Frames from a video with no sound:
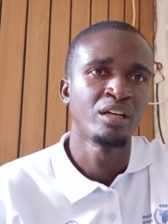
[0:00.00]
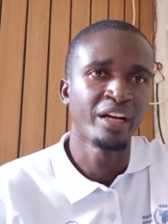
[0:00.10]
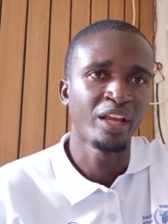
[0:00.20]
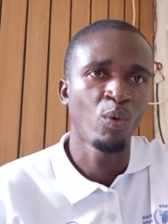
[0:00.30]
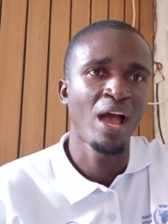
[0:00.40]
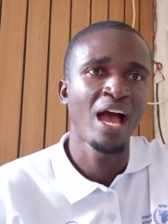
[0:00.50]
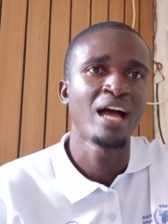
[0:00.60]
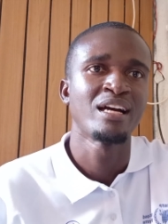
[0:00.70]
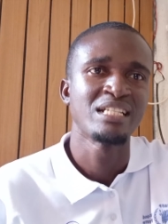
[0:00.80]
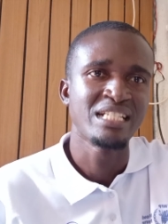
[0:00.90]

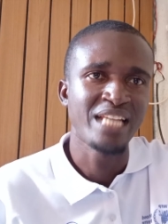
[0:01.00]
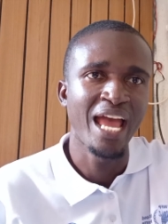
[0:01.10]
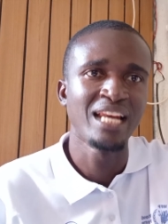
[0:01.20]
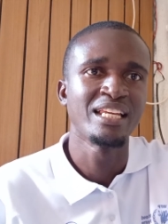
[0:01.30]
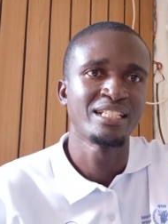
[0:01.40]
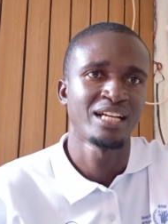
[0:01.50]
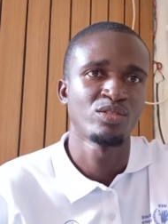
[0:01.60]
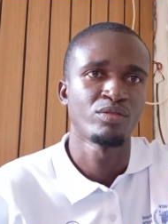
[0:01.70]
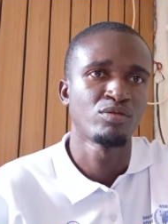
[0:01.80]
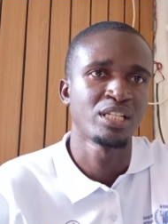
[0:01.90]
require 10
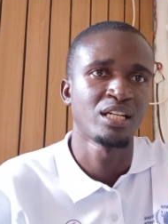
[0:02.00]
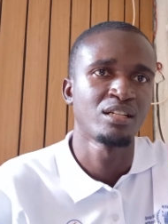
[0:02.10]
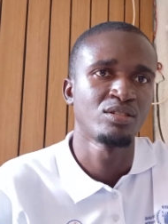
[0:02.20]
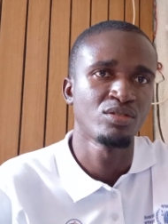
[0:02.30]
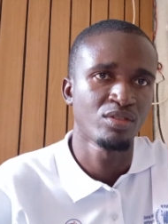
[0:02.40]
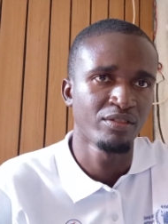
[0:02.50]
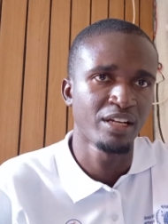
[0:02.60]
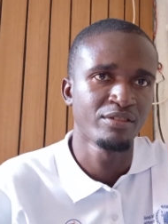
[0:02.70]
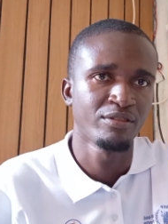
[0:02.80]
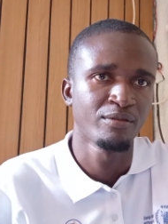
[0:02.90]
liters of water to
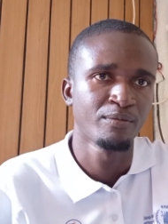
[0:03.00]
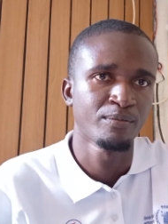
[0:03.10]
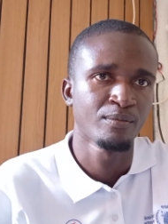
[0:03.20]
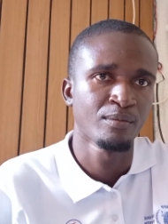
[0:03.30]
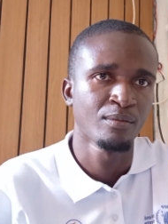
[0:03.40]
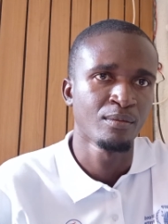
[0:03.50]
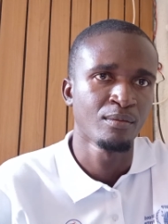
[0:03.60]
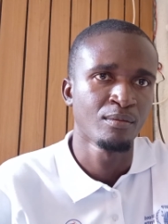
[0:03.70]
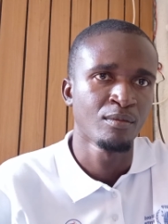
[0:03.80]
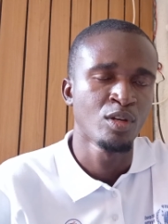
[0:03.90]
survive.
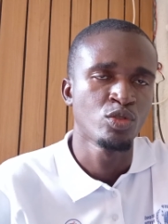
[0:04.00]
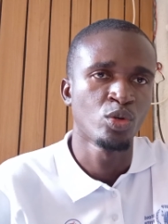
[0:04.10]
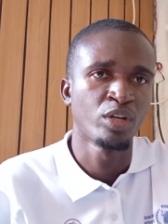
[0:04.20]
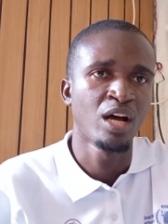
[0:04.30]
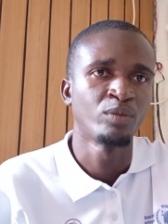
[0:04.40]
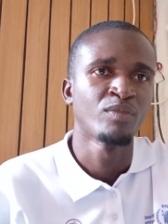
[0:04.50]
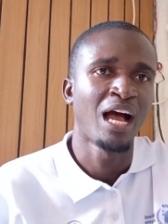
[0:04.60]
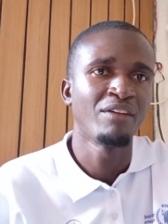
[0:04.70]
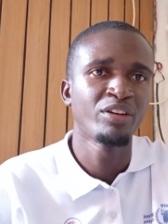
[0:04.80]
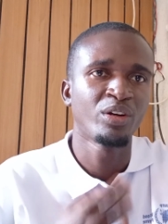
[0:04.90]
So now,
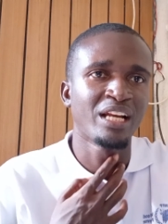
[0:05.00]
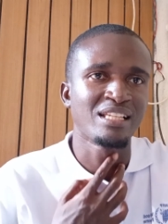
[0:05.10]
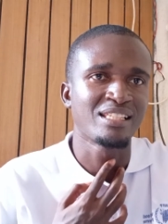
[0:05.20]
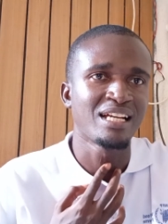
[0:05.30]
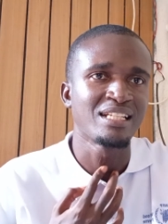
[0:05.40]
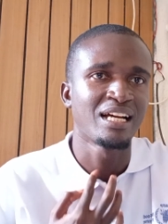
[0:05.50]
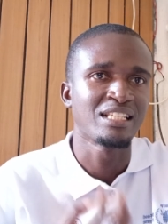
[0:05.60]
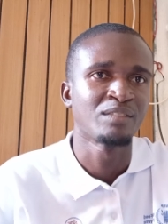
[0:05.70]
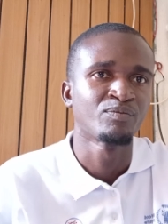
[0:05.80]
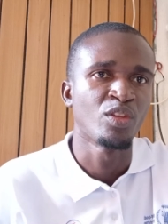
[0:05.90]
having understand
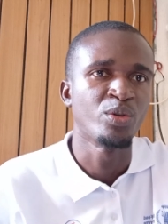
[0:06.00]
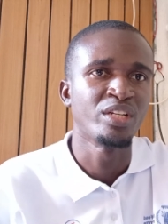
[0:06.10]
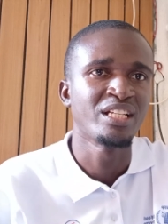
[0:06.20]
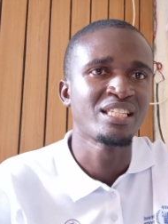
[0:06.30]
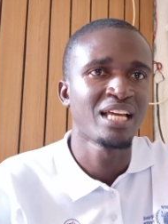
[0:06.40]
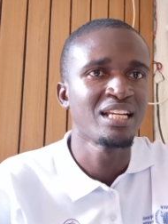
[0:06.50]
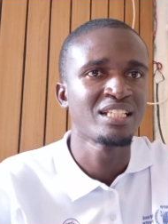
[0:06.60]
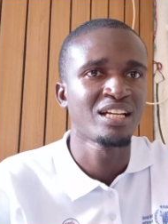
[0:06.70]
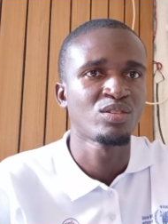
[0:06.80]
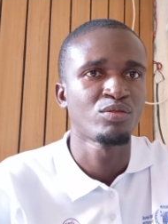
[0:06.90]
that you need 10
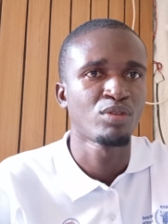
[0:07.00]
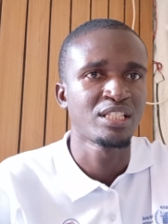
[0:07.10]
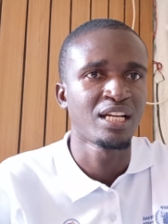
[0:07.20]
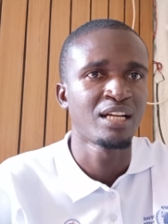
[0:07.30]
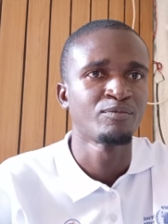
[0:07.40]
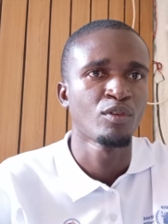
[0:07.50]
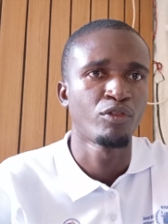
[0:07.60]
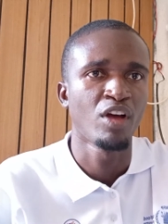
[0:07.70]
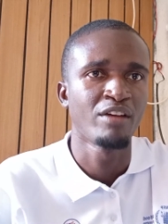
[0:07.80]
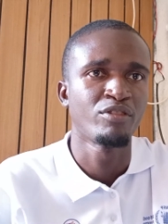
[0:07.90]
liters of water
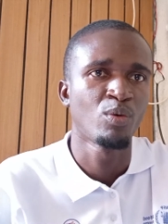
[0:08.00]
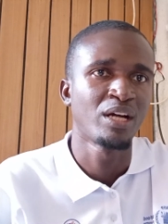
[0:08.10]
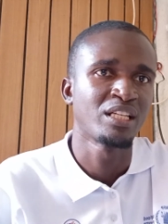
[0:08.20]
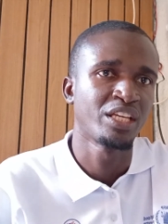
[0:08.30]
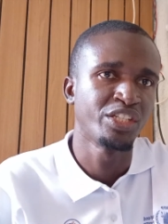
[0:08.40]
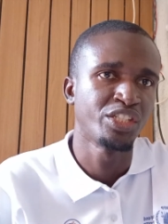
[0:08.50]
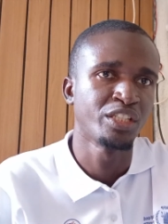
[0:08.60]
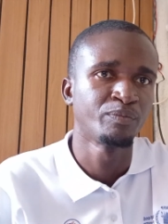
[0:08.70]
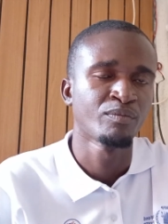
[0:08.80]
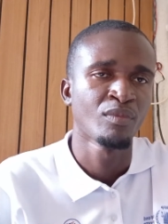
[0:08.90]
for every one
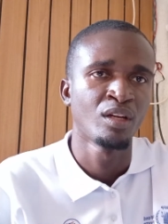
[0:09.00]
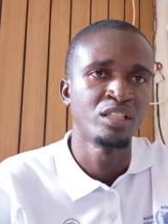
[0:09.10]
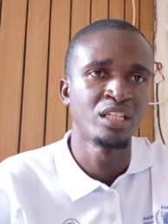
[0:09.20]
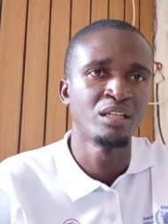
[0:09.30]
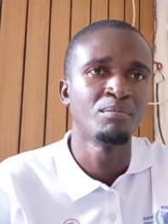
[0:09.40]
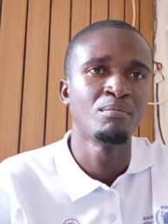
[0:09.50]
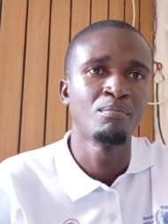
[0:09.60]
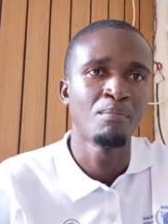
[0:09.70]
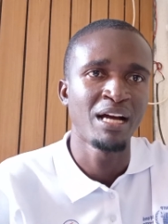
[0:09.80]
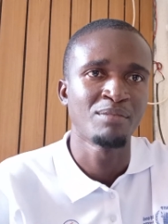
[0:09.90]
kg, the
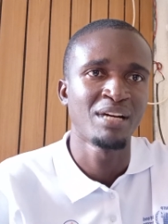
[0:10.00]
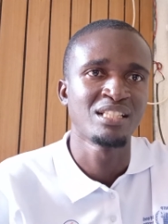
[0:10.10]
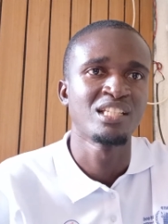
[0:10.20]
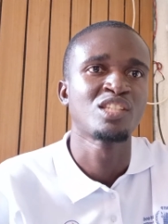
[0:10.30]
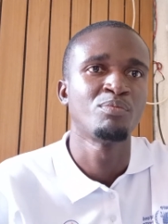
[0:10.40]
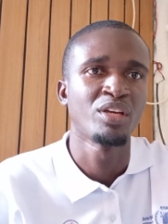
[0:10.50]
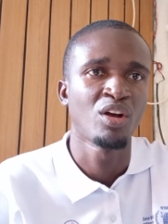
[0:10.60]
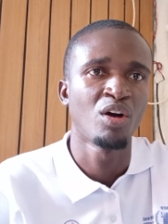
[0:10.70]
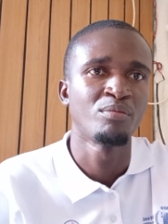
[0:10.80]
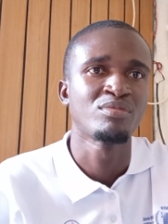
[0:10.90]
mathematics
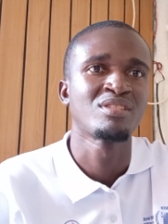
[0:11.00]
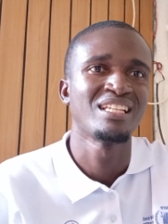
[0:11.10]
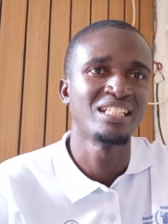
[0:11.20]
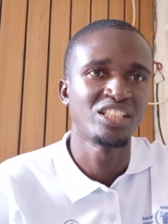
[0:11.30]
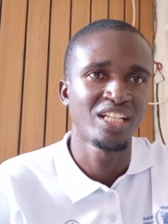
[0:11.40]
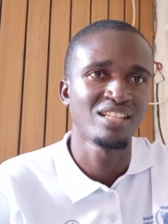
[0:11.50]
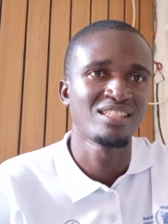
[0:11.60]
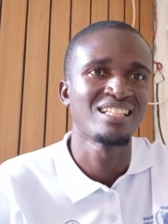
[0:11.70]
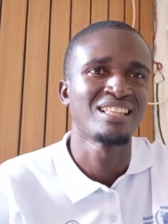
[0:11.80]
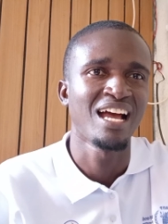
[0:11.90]
becomes
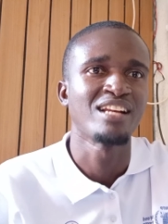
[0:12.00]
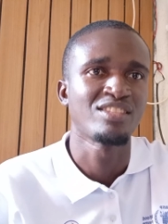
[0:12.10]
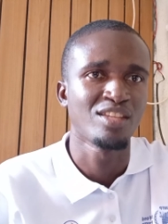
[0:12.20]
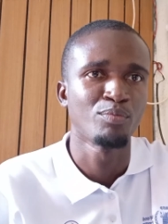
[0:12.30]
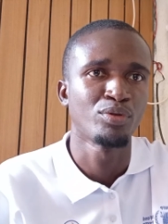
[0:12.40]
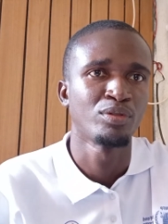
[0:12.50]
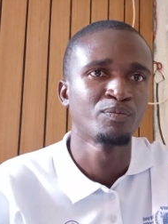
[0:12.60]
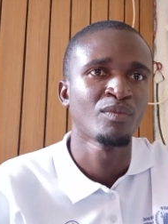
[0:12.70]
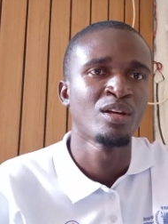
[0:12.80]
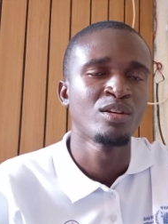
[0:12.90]
interesting and simple.
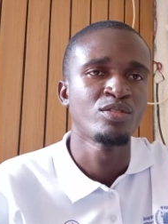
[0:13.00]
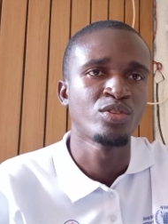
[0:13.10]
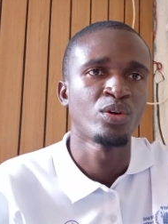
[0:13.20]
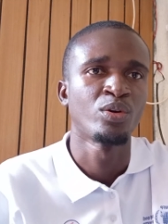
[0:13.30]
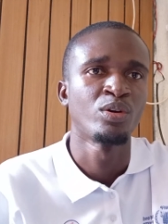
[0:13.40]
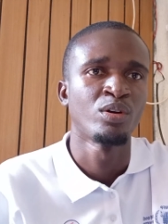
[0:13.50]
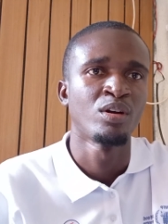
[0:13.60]
So